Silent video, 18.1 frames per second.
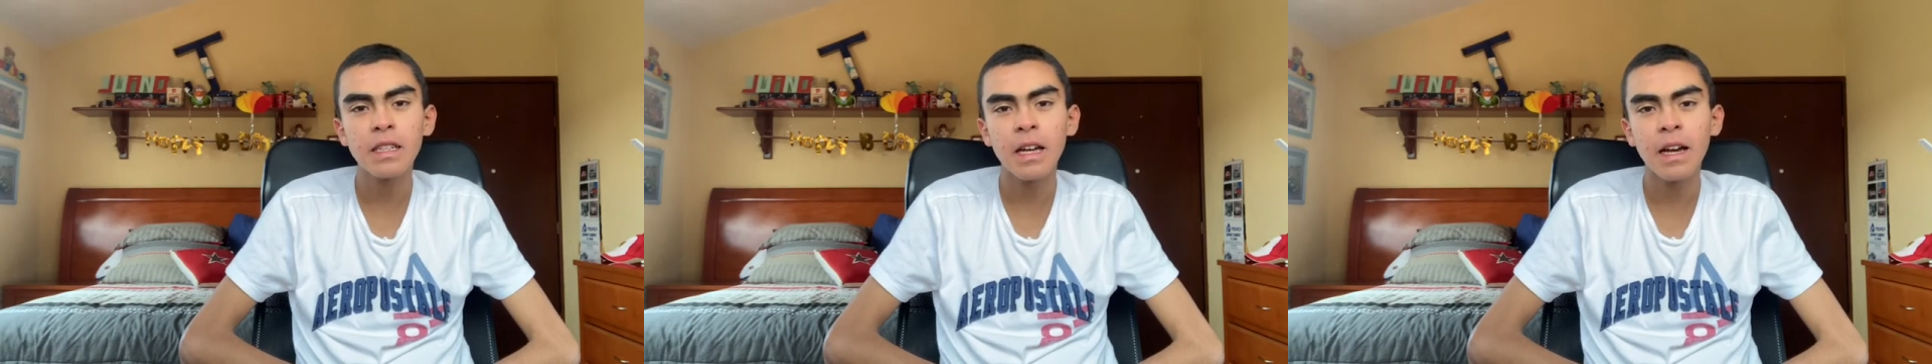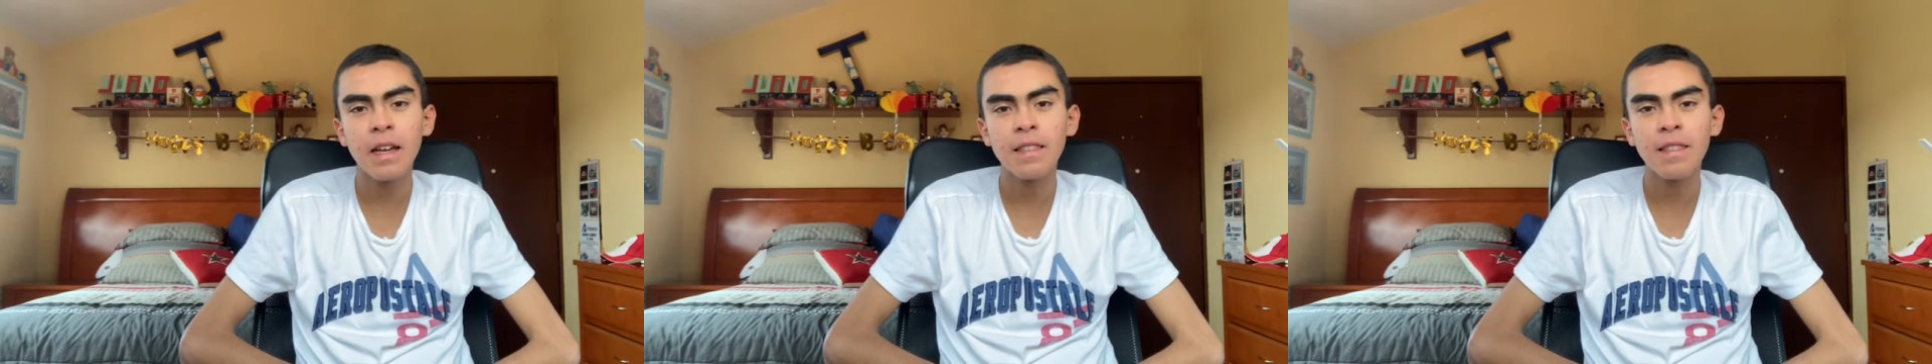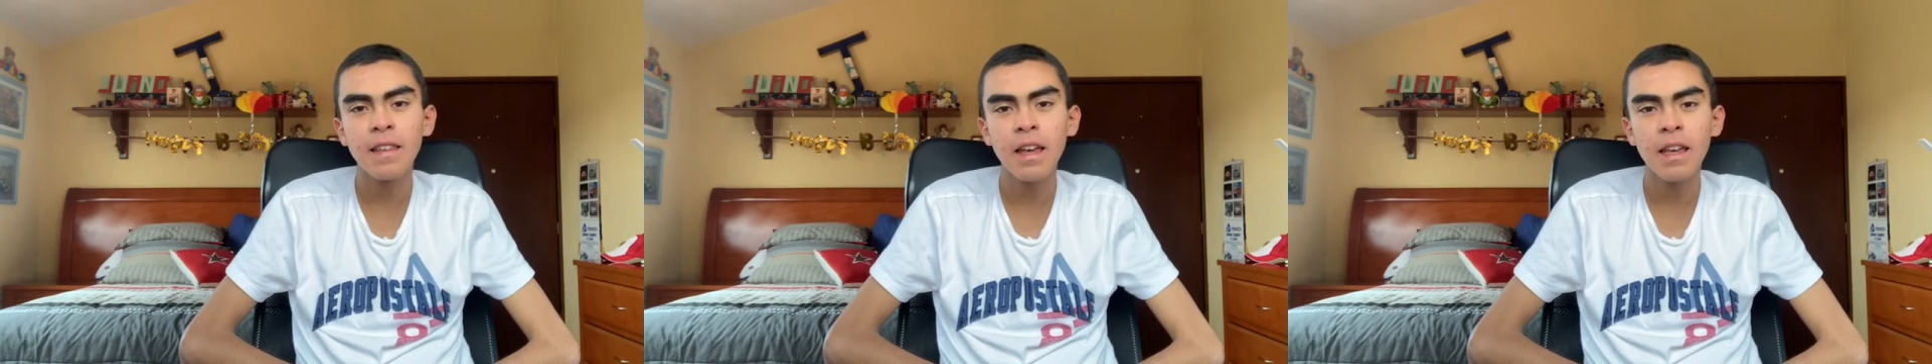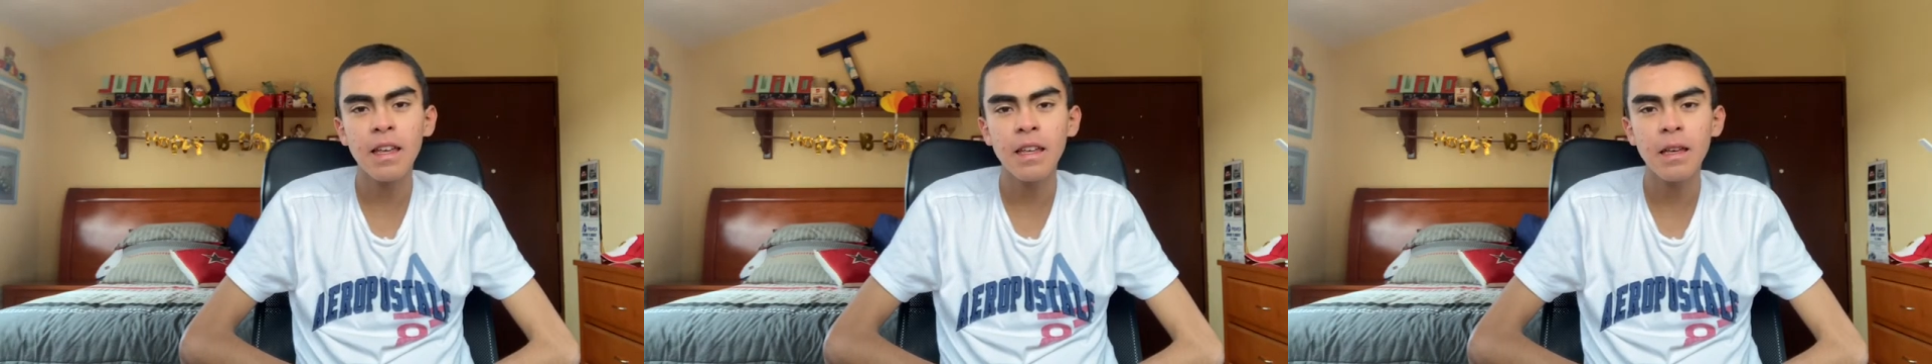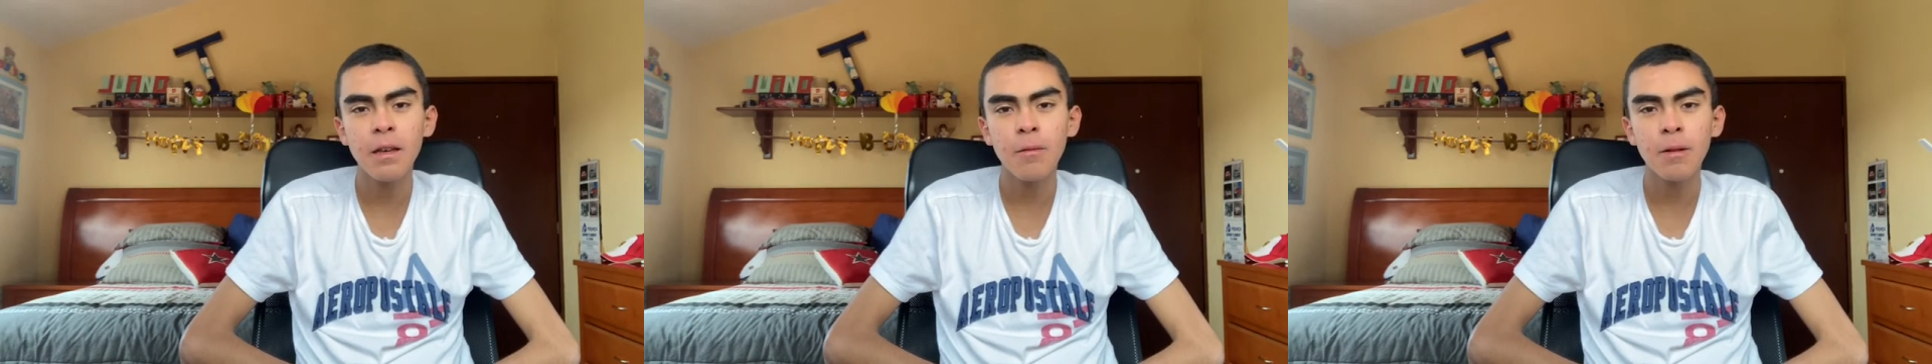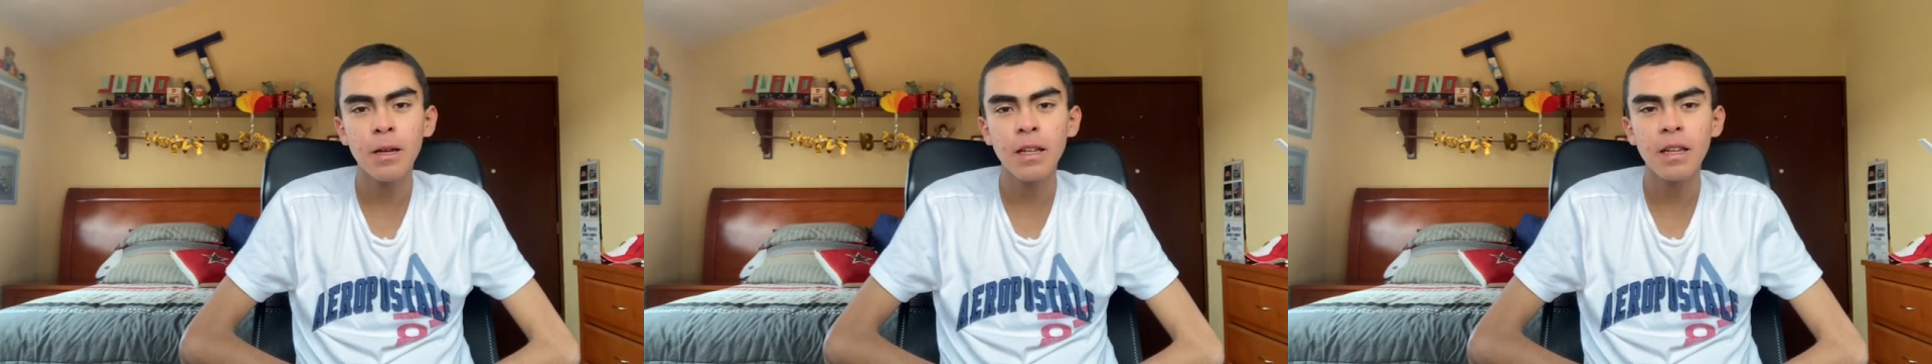and they
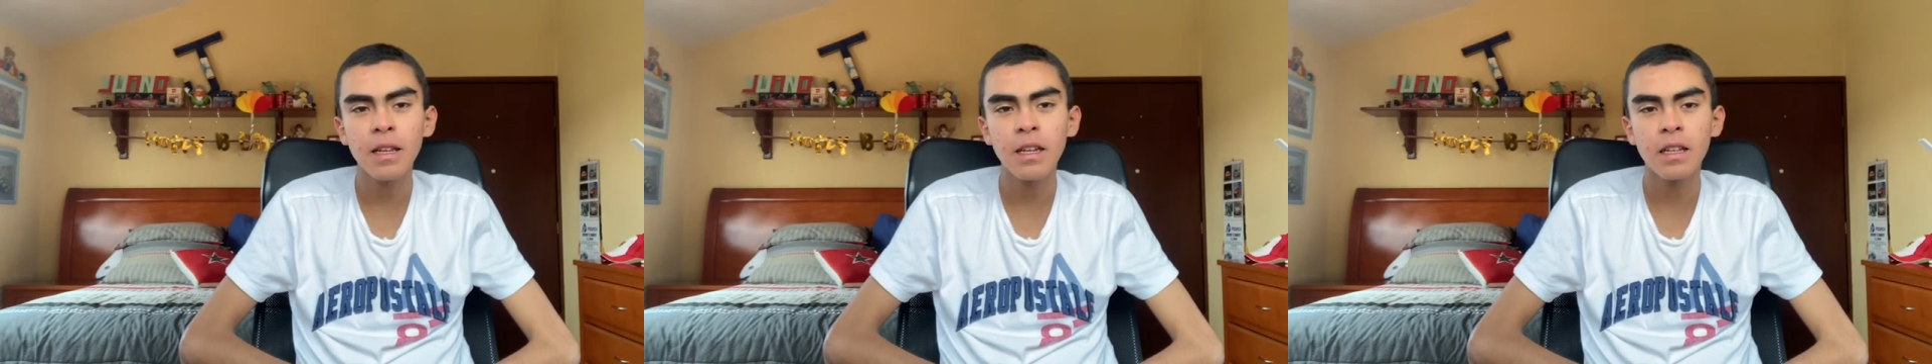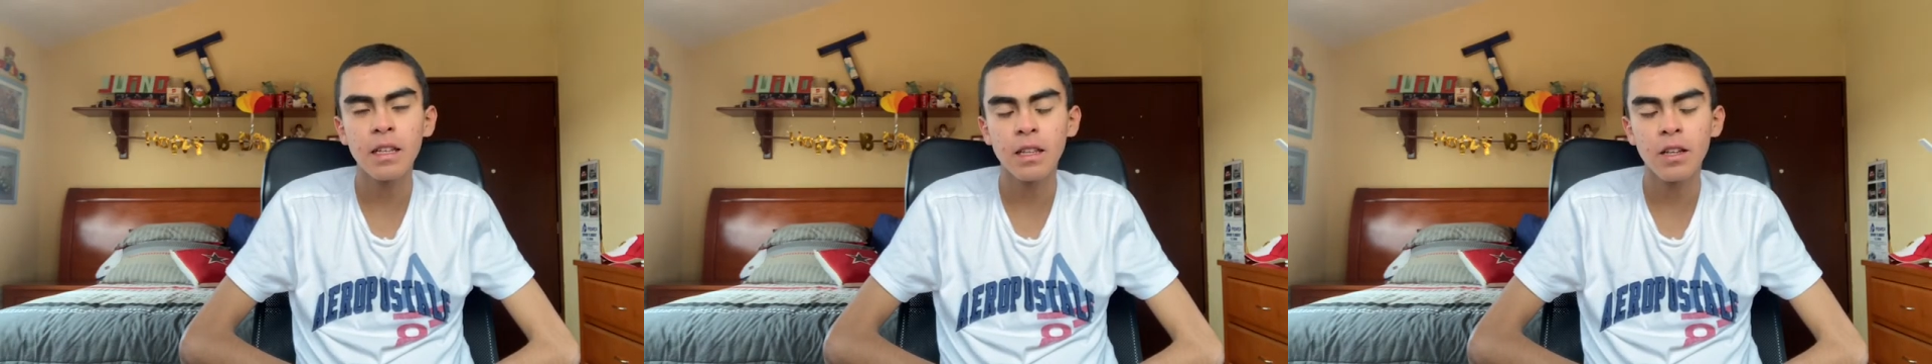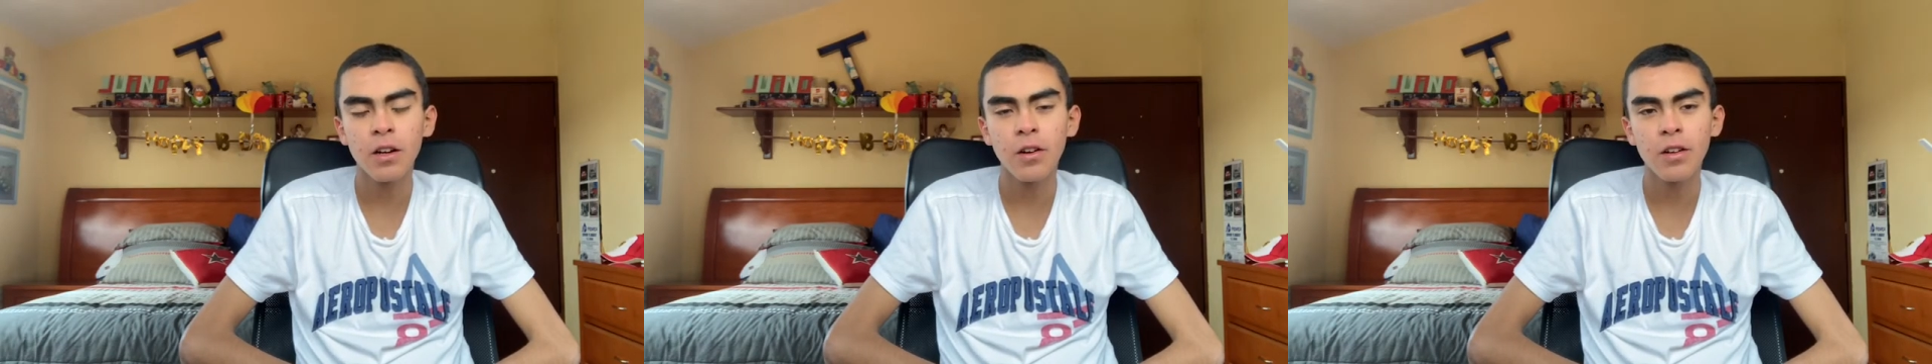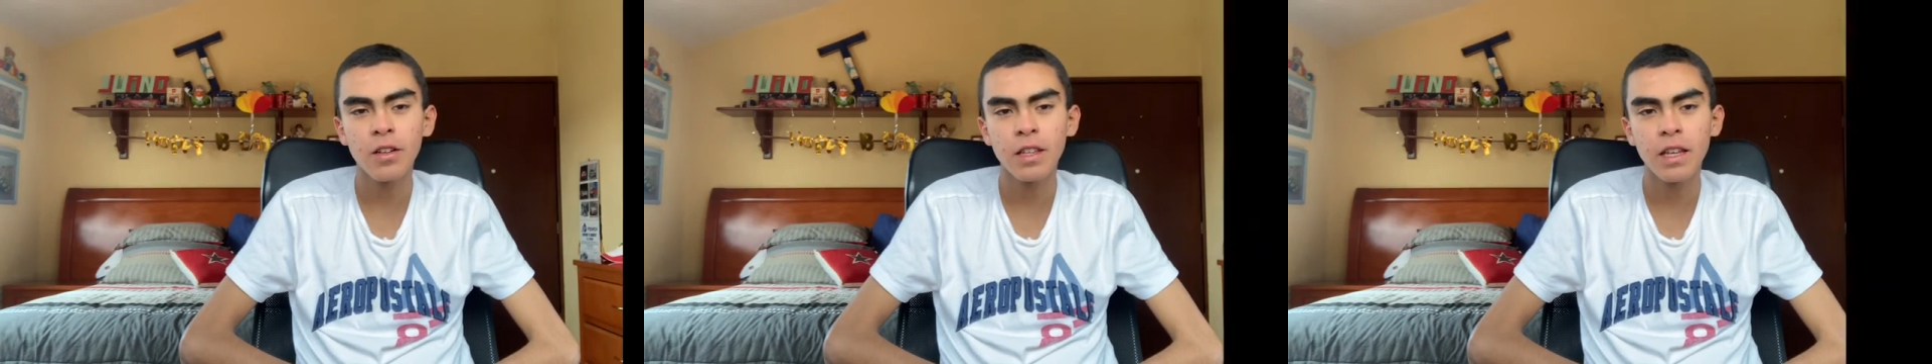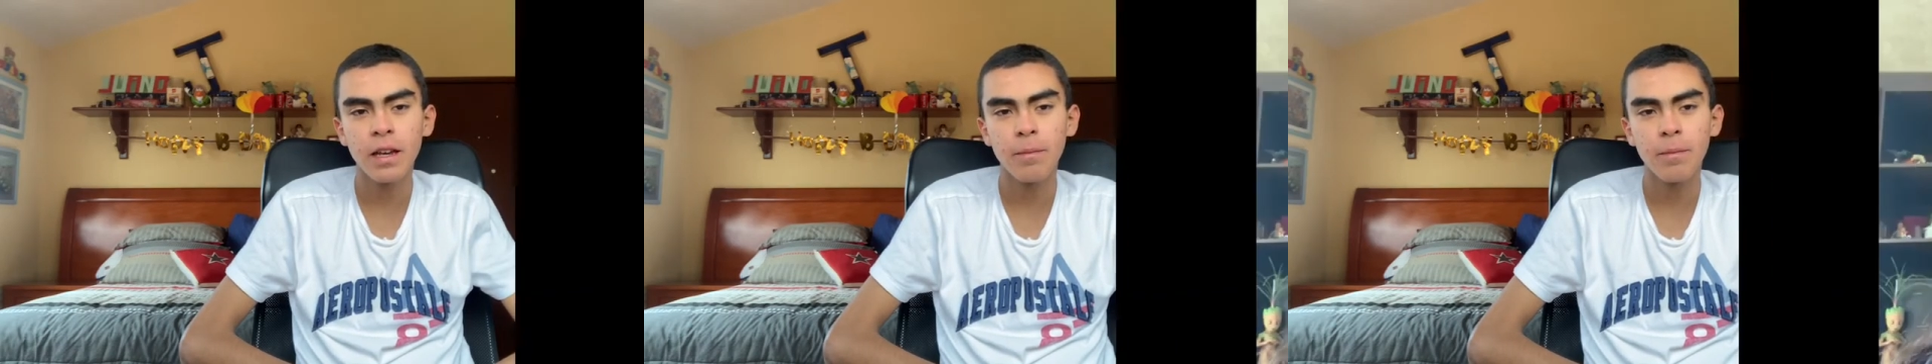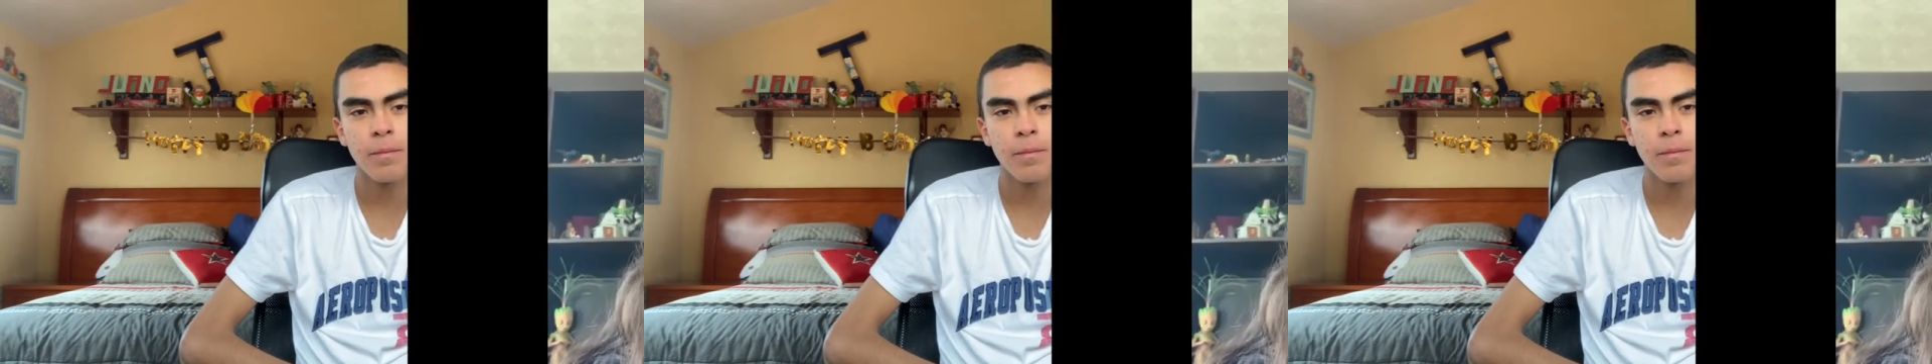even ignore them.